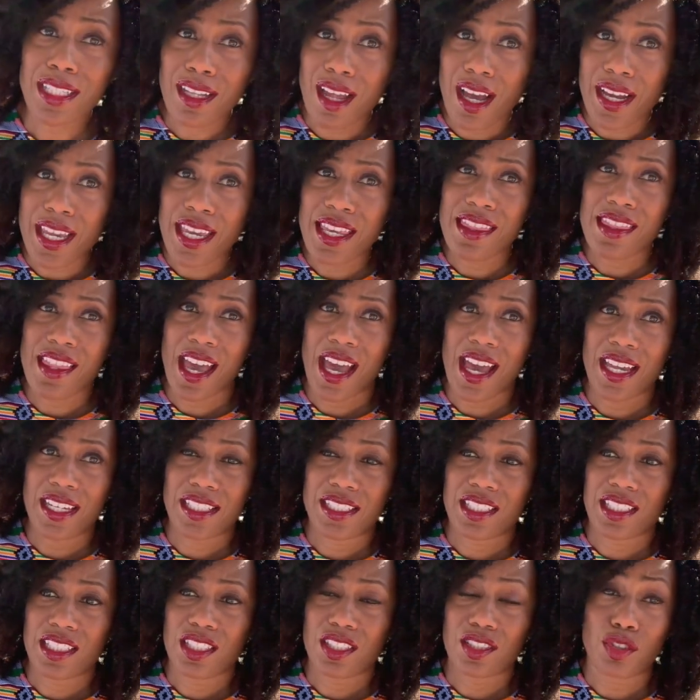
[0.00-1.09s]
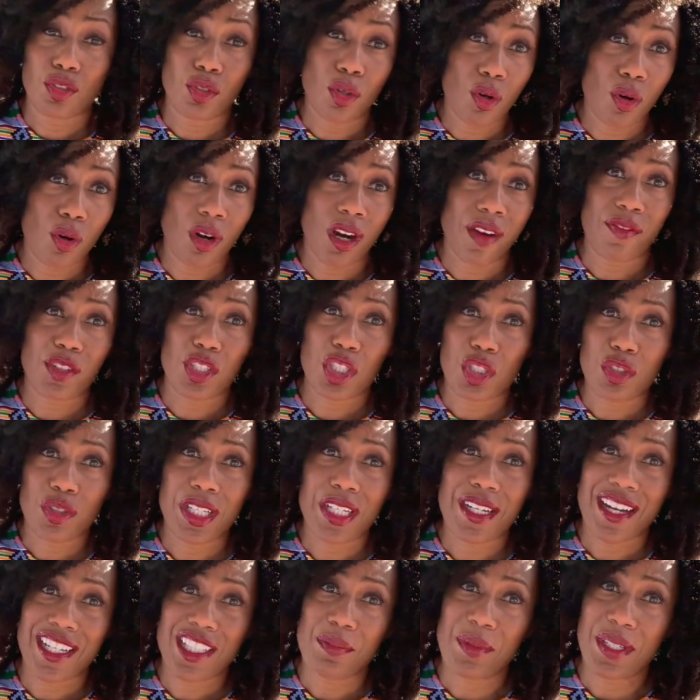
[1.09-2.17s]
unlocking that door in the
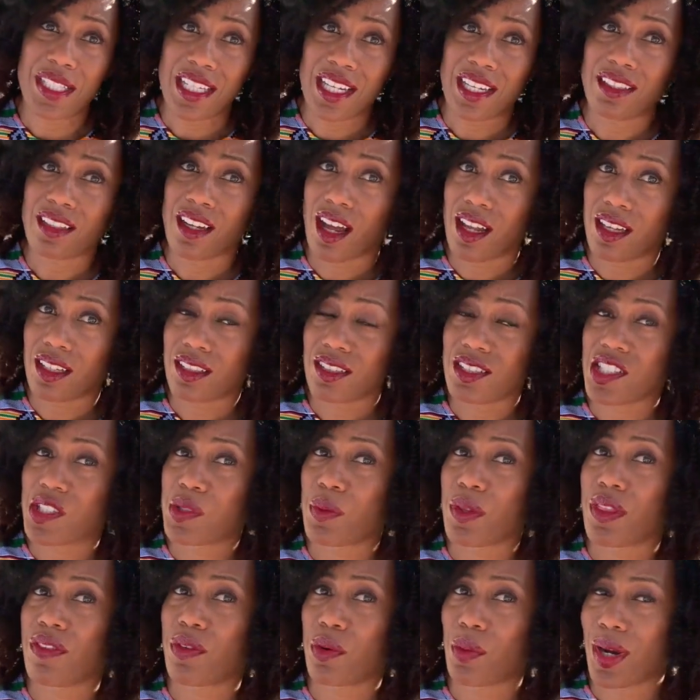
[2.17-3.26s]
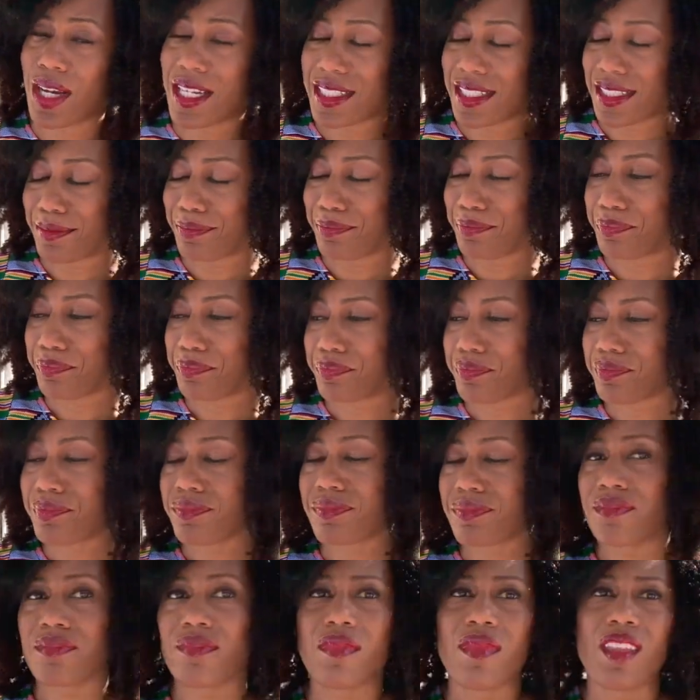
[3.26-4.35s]
street cost me $10 with Verizon.
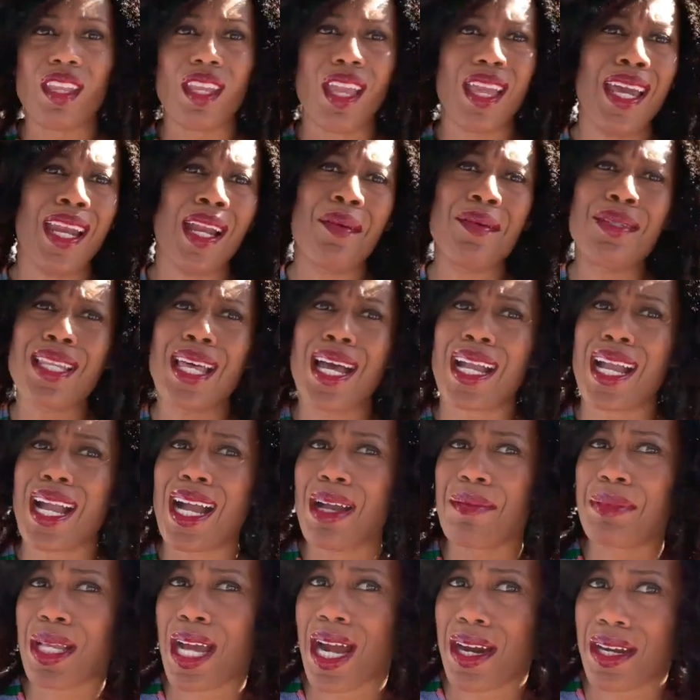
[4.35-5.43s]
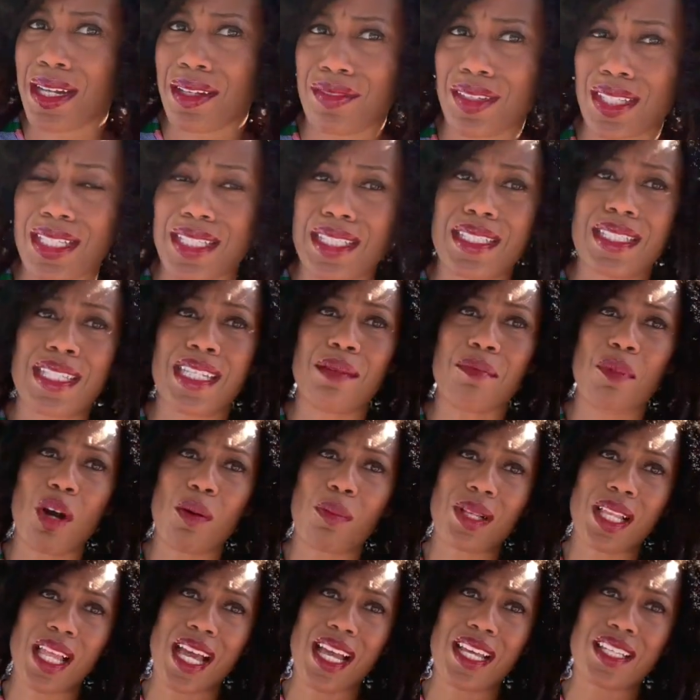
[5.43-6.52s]
And I was like, I'm tired of this.
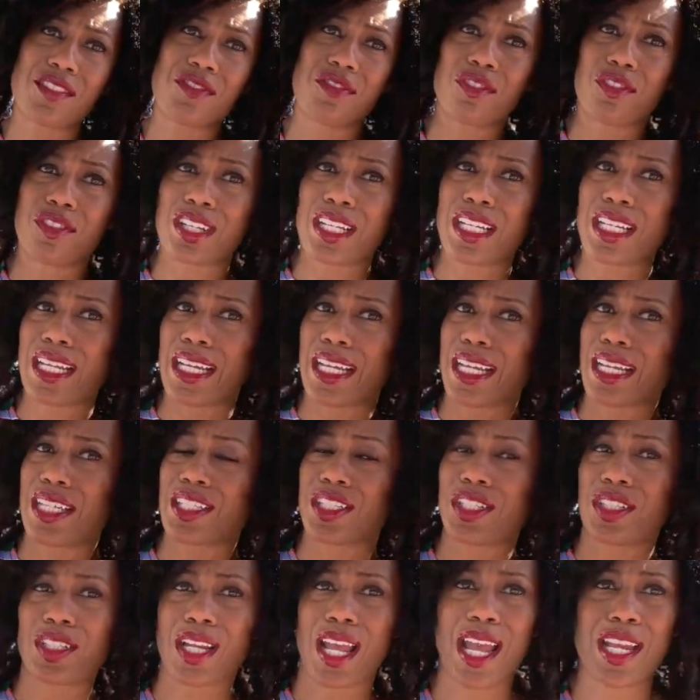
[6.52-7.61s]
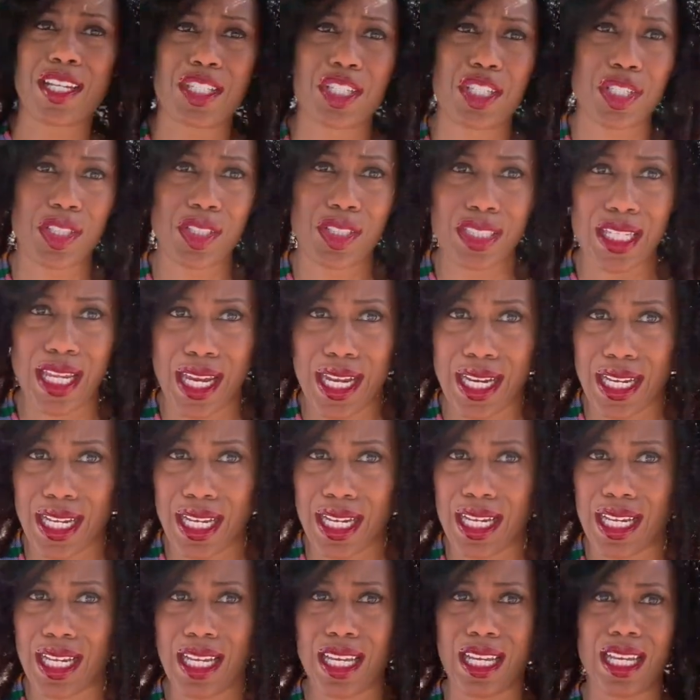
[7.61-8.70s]
T-Mobile has free international
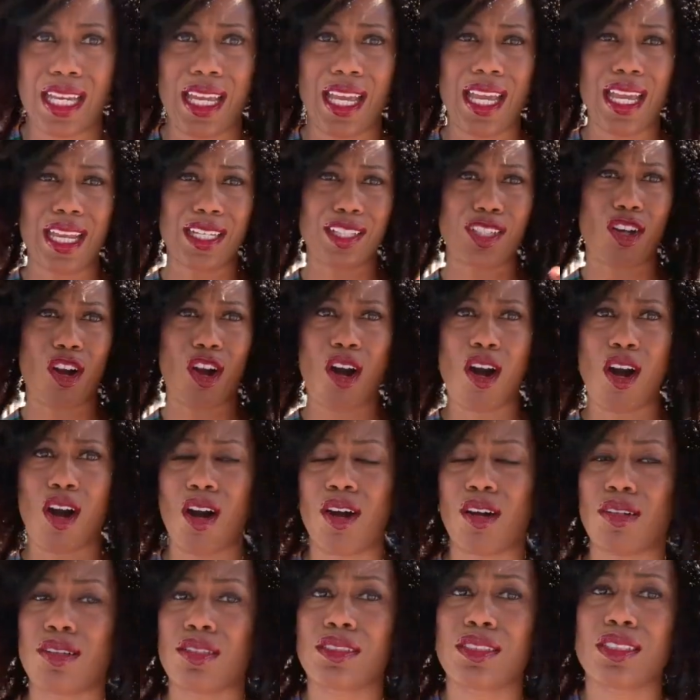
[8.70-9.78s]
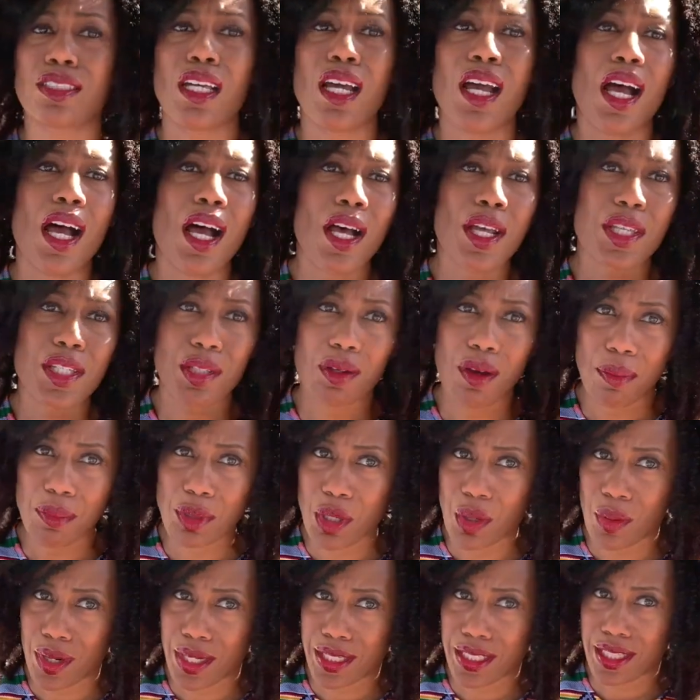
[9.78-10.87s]
data and calls, so I'm
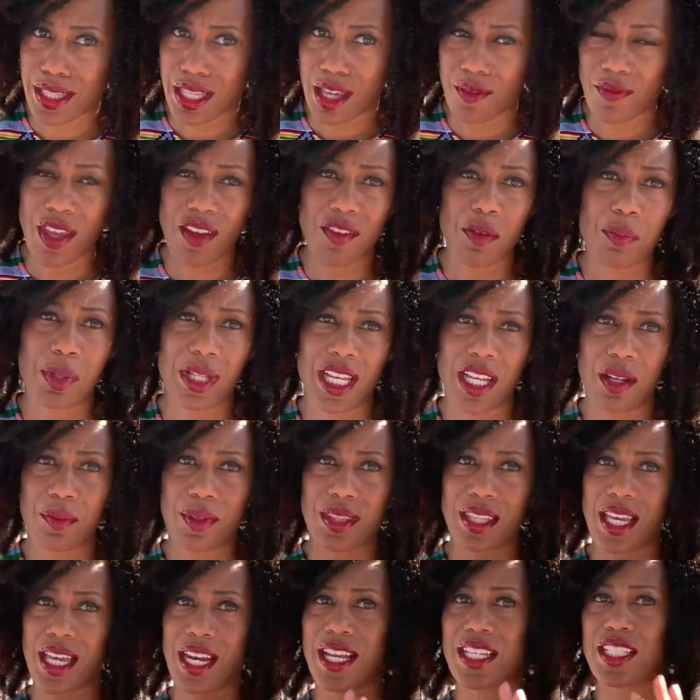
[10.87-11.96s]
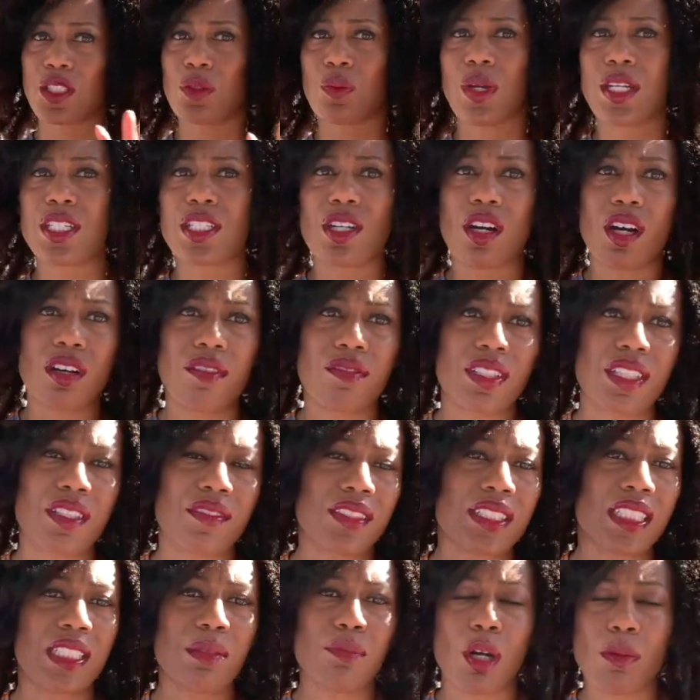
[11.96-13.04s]
going to them. They have a plan with that. I switched over to
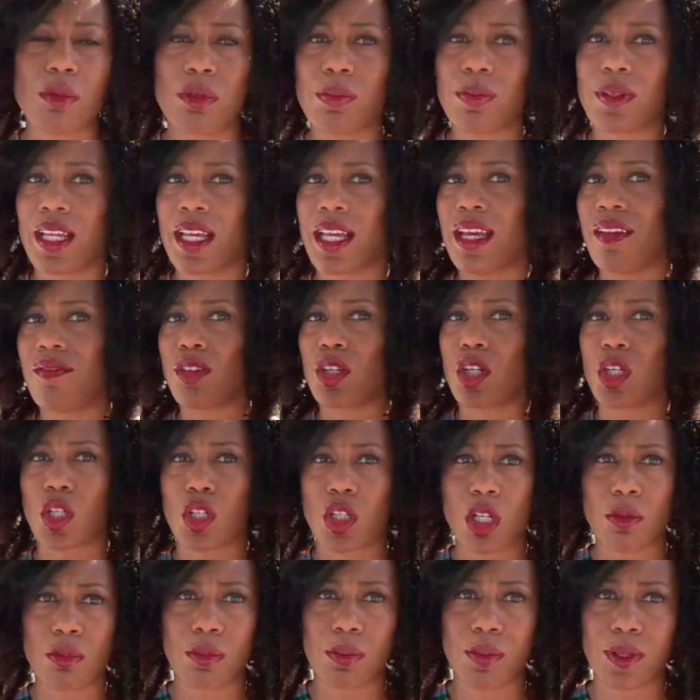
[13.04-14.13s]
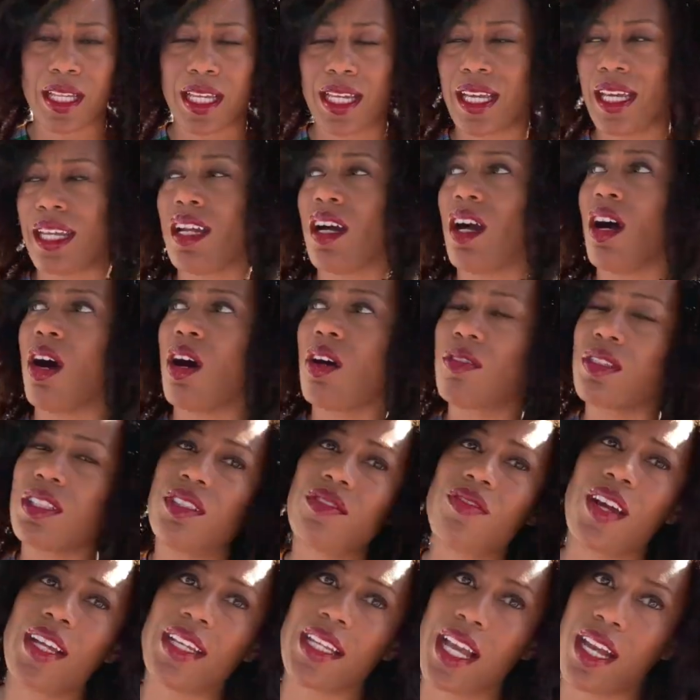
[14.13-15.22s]
the T-Mobile plan, the global plan, only
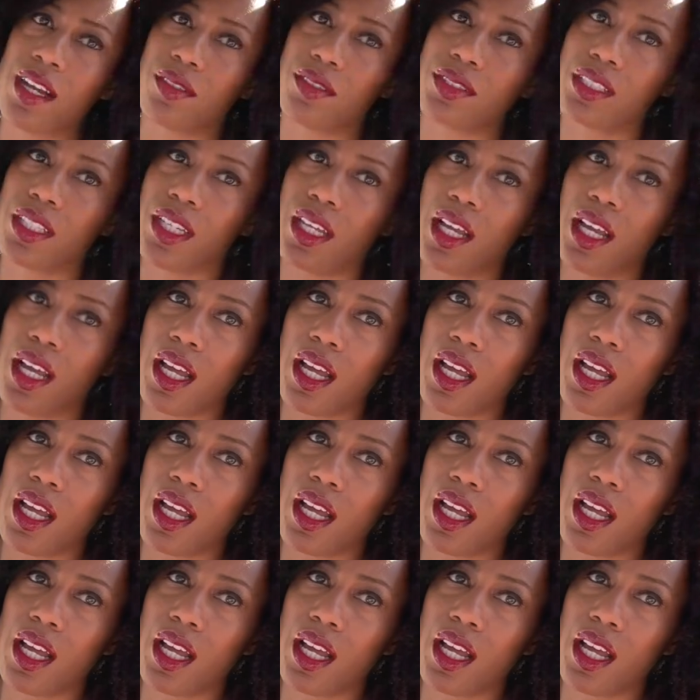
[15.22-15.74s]
to find out